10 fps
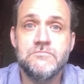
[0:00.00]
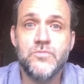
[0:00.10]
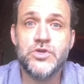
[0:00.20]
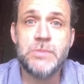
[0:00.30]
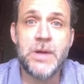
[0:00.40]

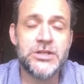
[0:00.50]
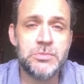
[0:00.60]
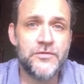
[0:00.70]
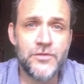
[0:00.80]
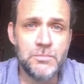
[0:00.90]

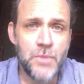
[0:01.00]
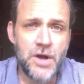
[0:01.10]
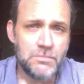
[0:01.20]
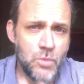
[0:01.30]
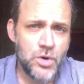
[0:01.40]
responsible for
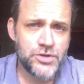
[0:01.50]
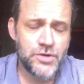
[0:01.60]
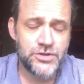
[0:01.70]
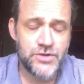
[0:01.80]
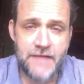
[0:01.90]
mo- more
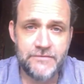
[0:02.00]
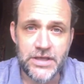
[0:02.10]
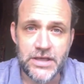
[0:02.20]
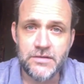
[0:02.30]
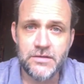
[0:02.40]
drug
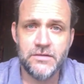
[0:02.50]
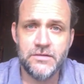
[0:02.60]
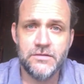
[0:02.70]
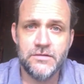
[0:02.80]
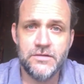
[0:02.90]
trafficking
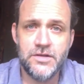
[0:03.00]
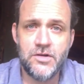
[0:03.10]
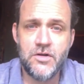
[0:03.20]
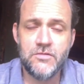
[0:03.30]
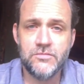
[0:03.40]
than
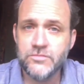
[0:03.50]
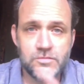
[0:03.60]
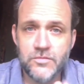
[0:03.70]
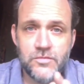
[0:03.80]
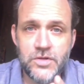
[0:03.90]
all
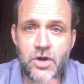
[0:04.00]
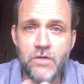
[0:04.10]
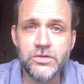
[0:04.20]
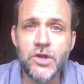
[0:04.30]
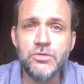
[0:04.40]
than
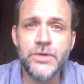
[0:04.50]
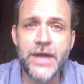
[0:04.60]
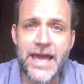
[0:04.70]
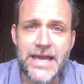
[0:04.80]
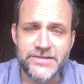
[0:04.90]
all the local
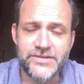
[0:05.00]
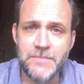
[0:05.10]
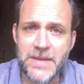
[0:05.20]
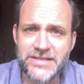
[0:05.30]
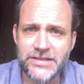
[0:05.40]
gangs
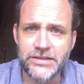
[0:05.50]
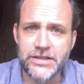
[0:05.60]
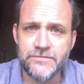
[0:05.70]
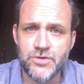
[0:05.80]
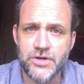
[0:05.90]

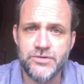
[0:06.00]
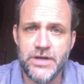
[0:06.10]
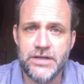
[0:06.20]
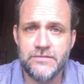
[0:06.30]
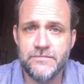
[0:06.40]
domestically of drug trade.